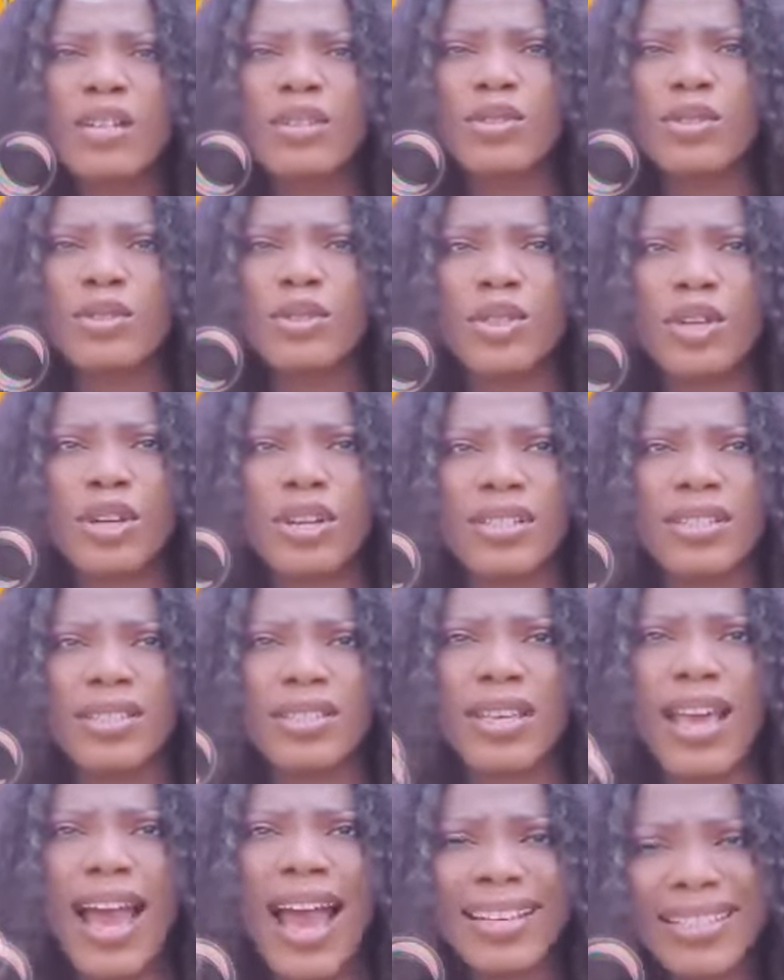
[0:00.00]
to just
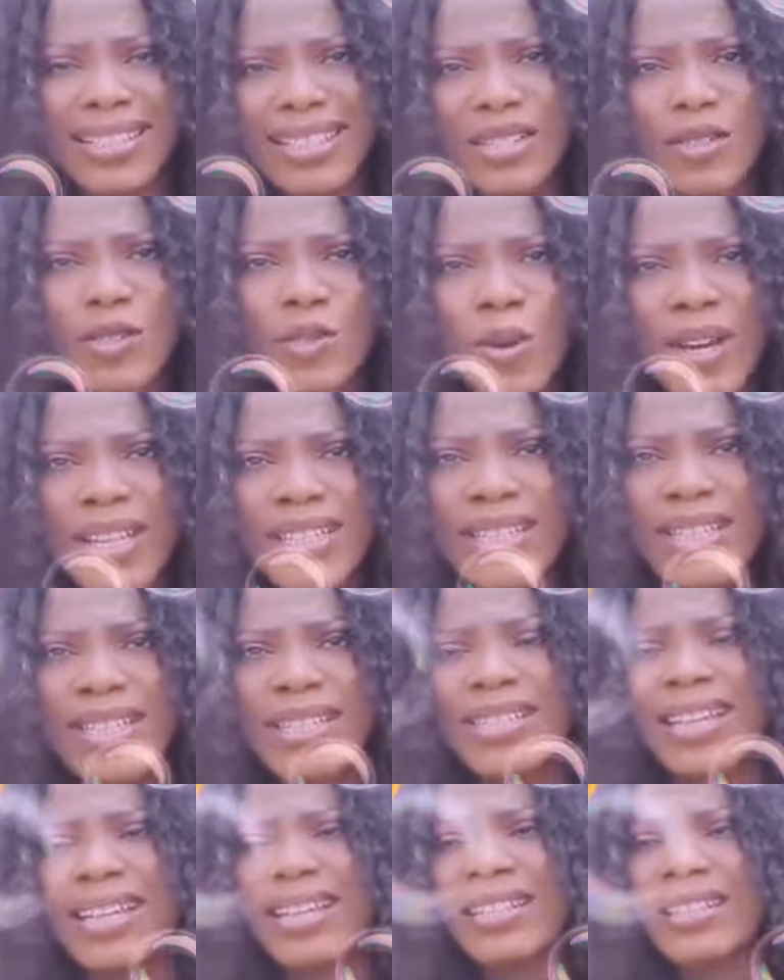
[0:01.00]
accentuate
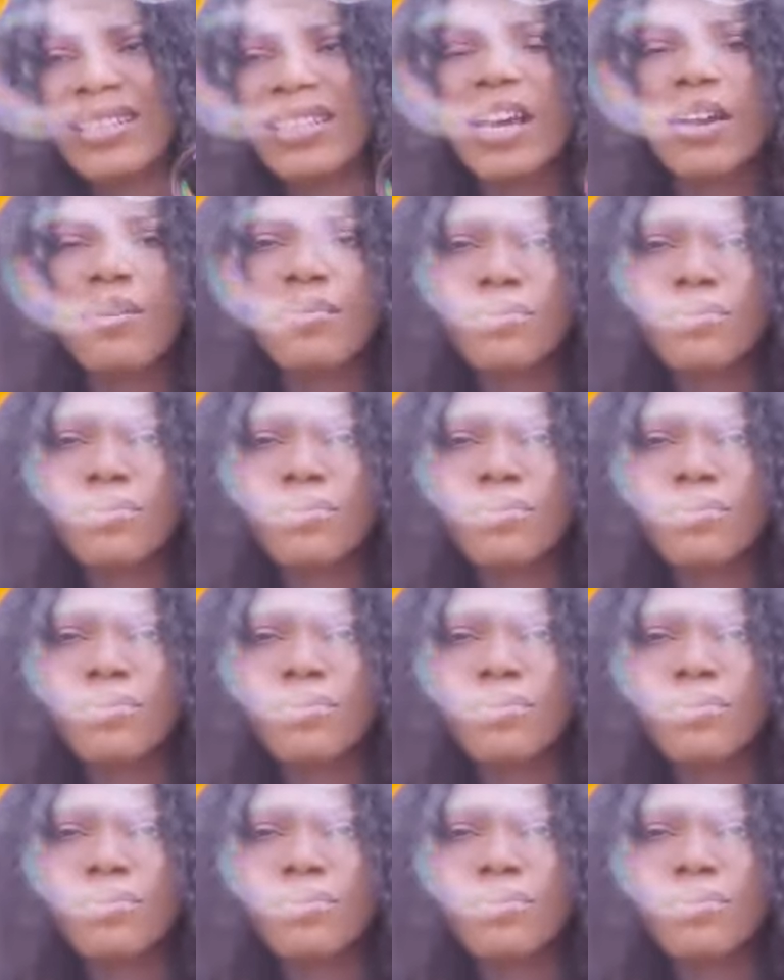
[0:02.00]
it and